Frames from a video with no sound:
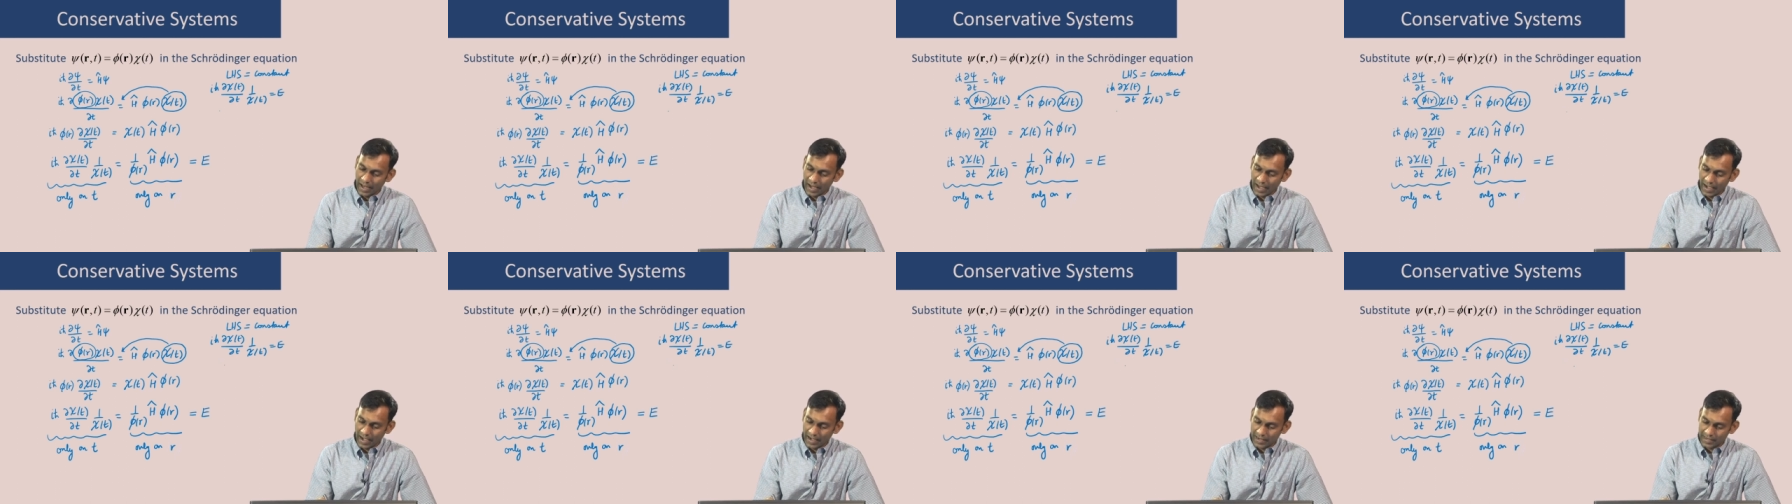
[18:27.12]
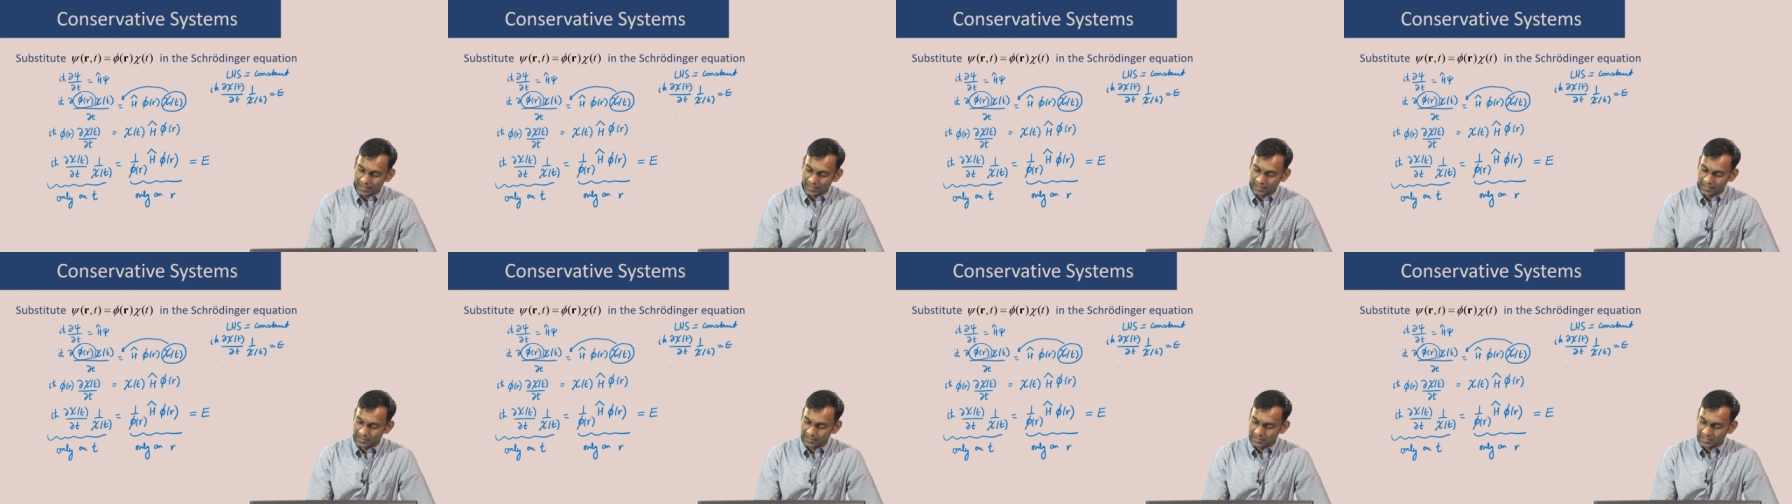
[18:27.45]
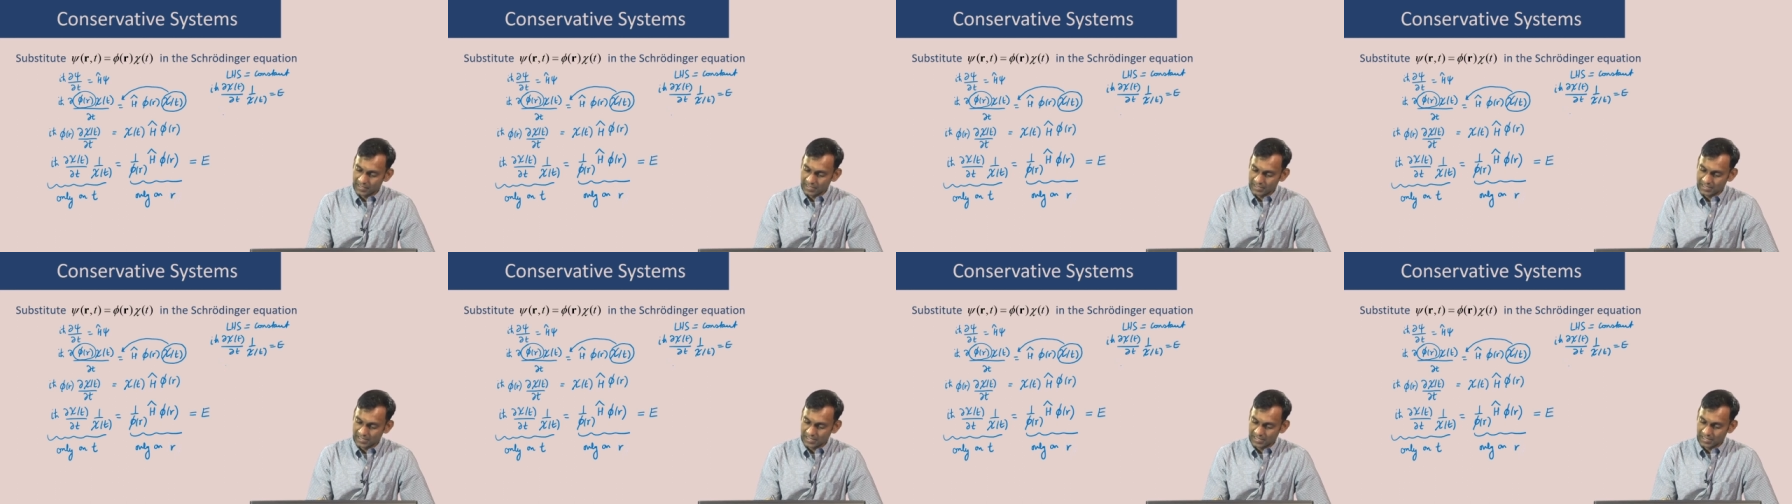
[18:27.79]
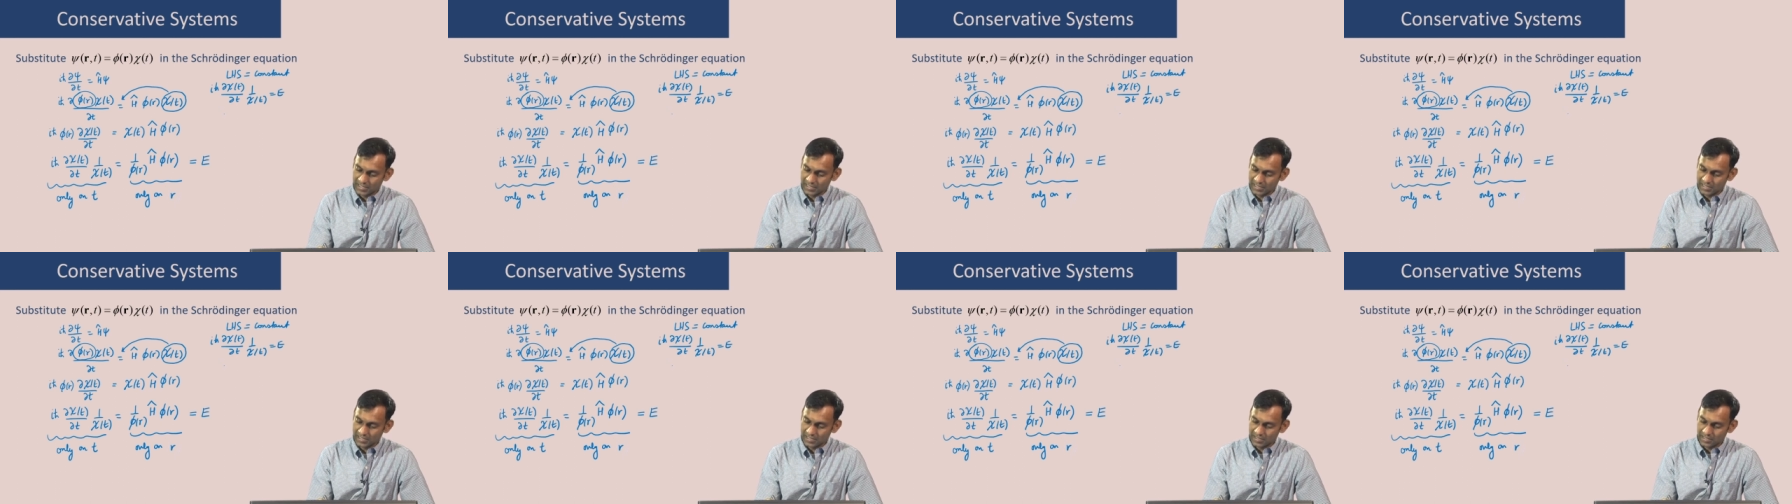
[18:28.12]
and this
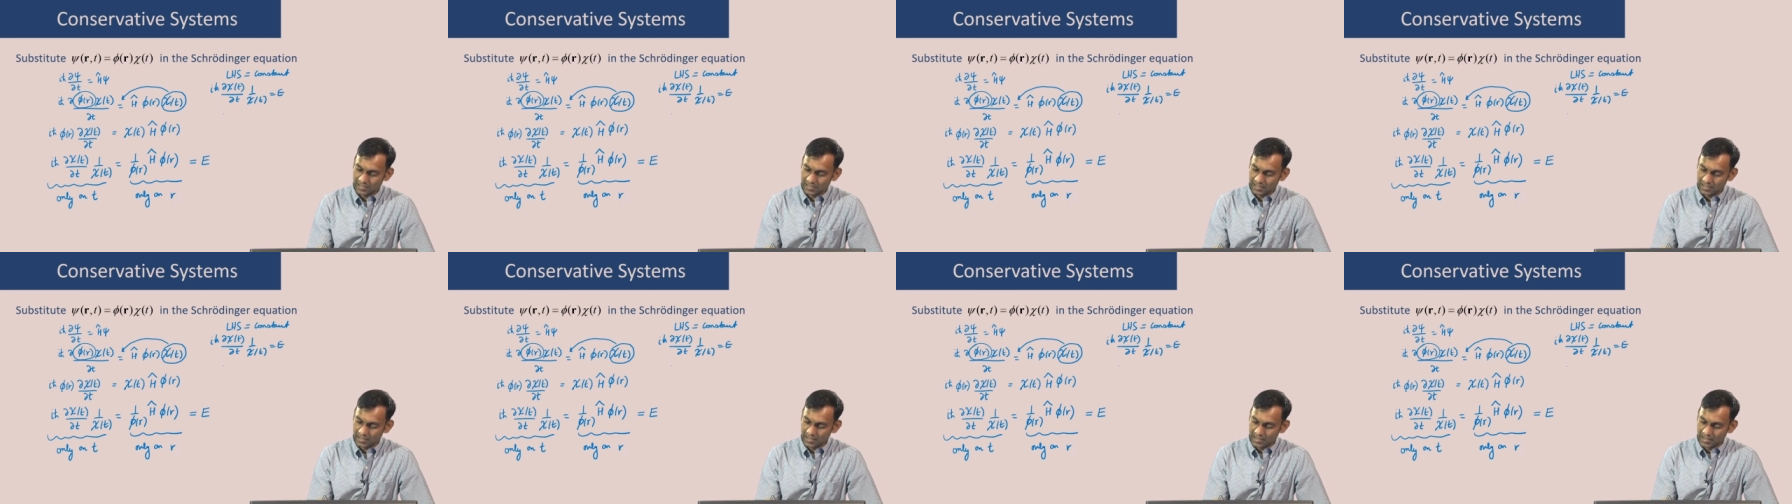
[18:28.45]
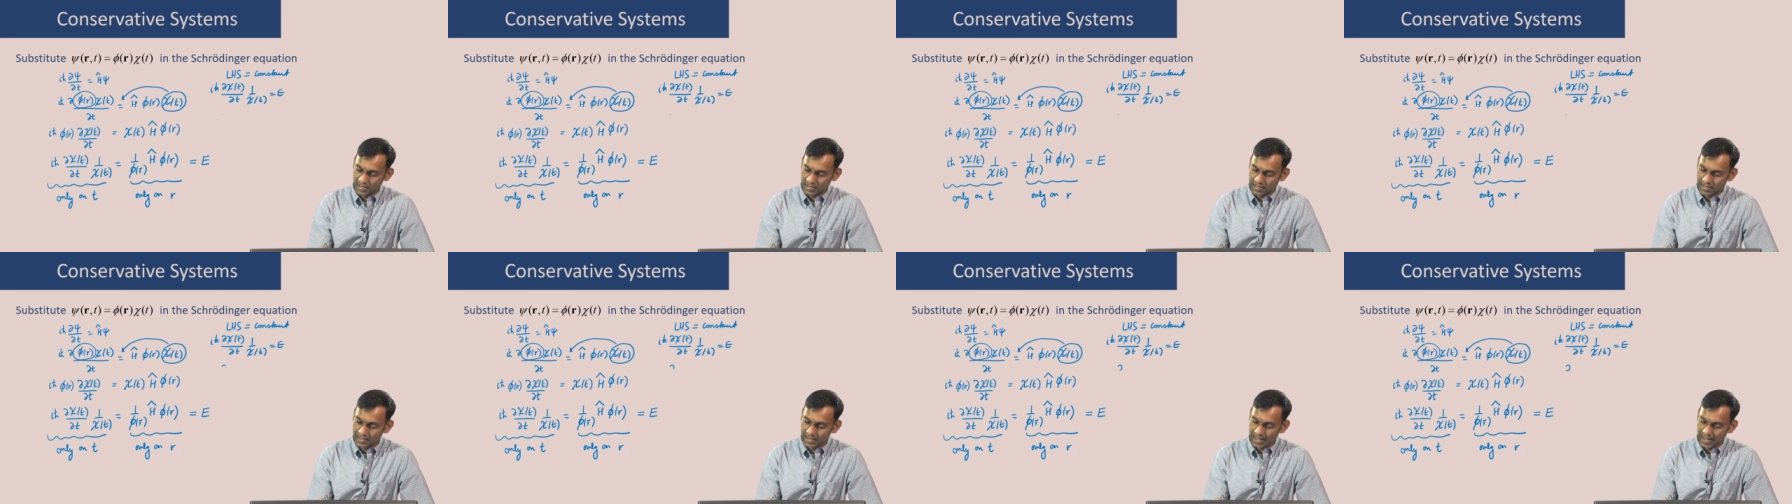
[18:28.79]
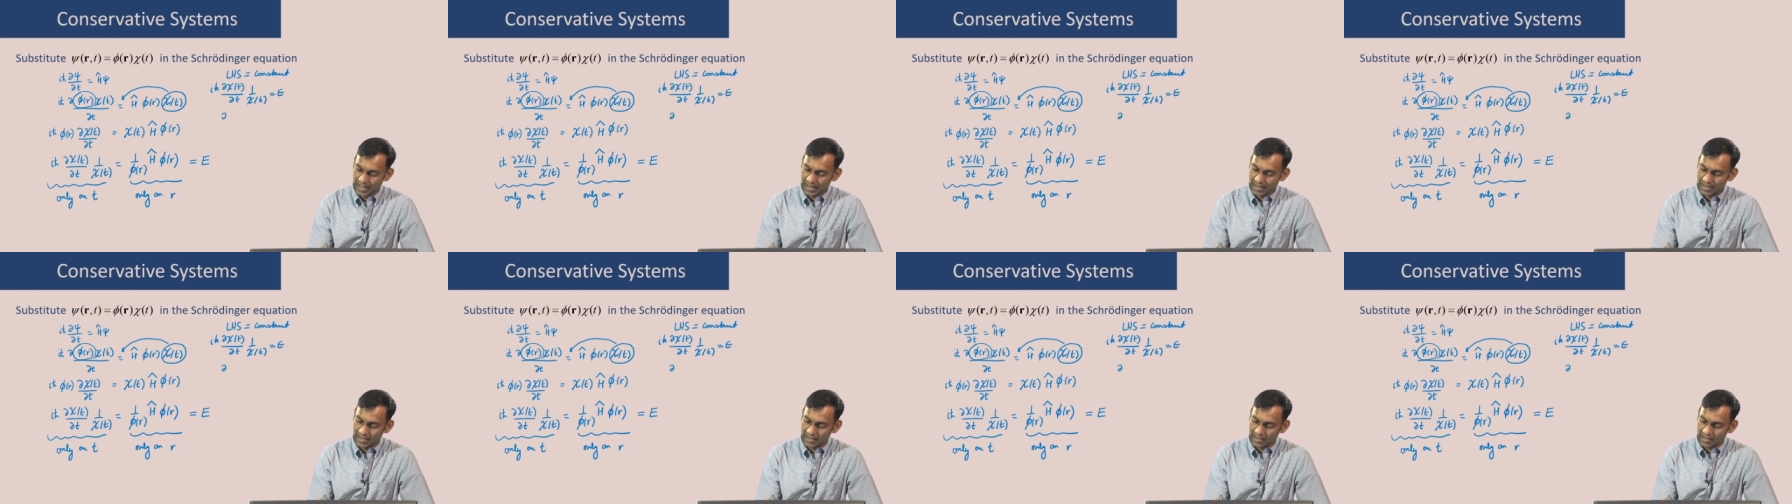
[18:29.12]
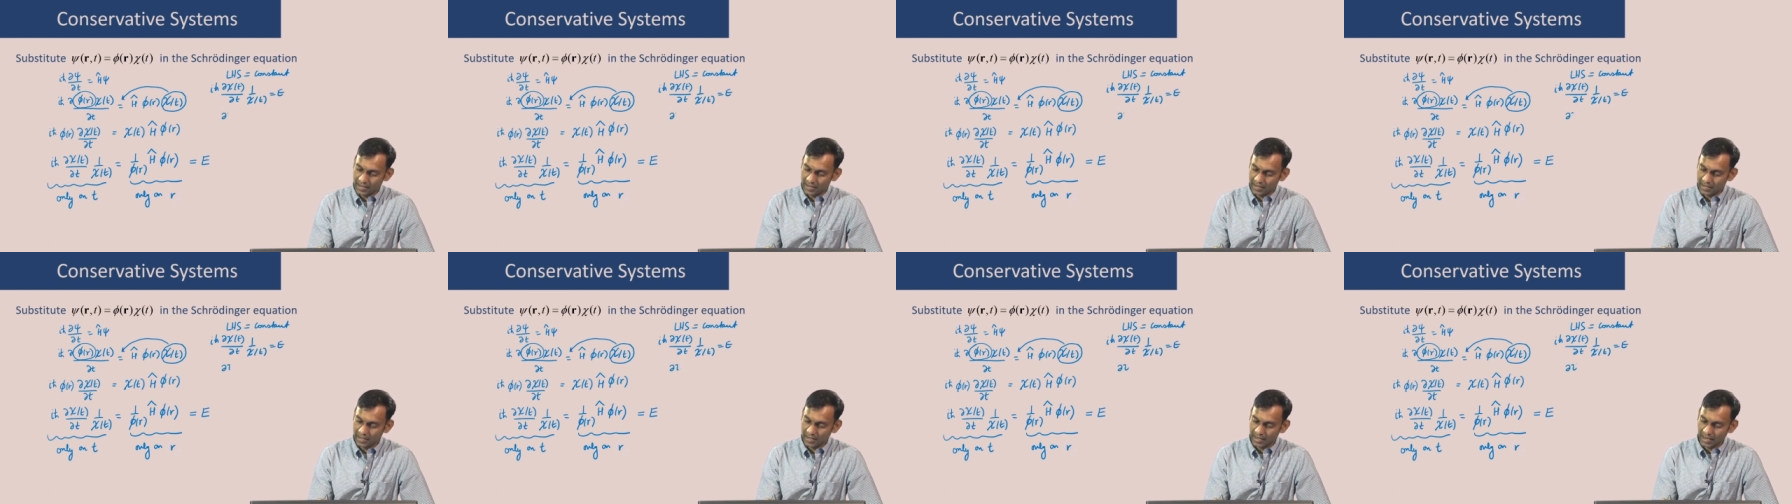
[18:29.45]
is del
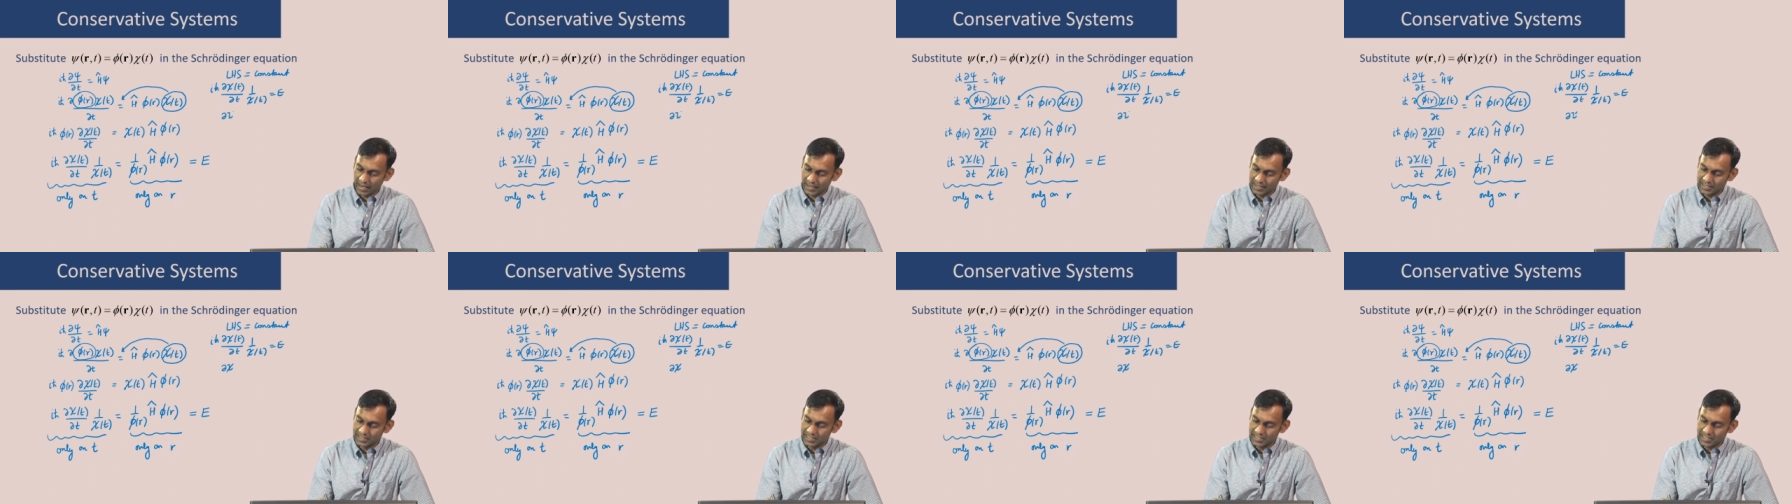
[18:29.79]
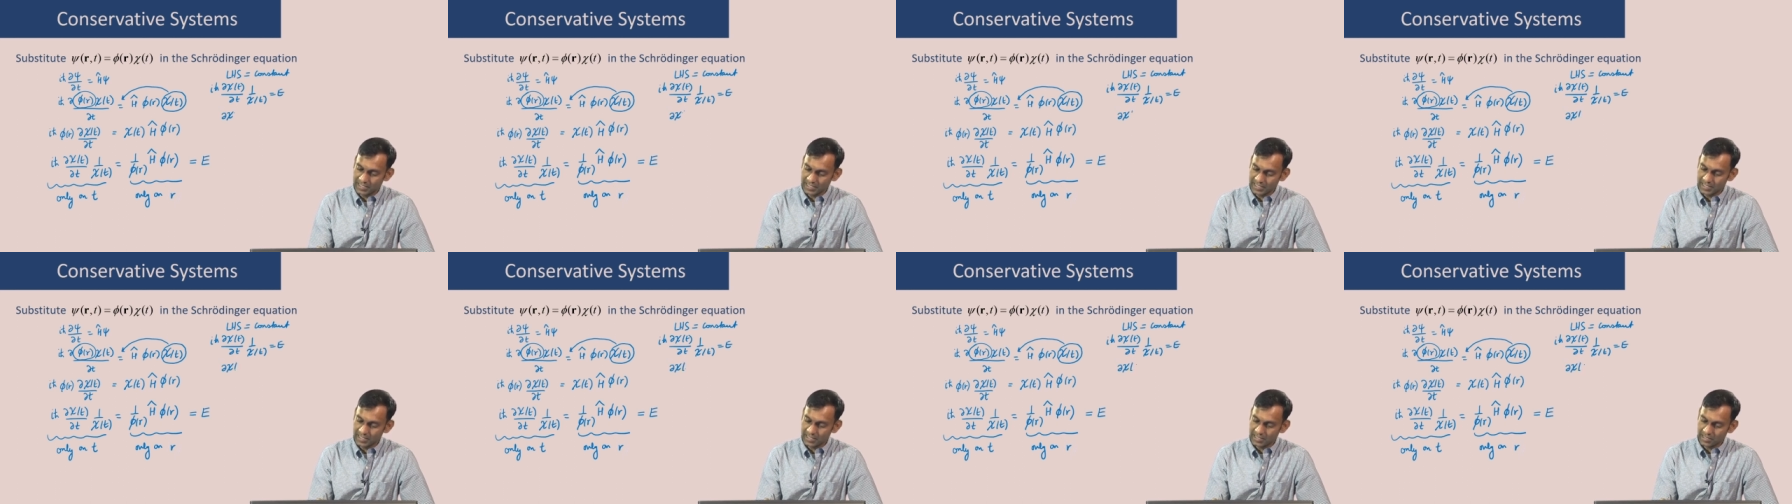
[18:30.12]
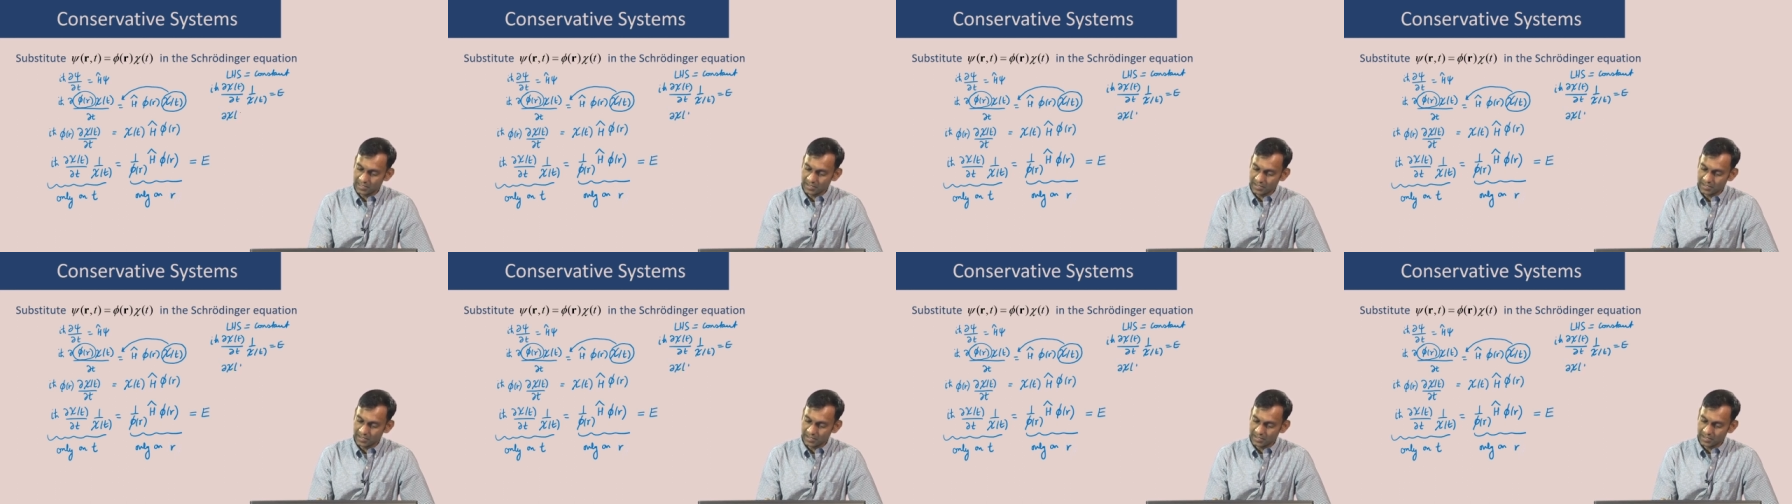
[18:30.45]
chi t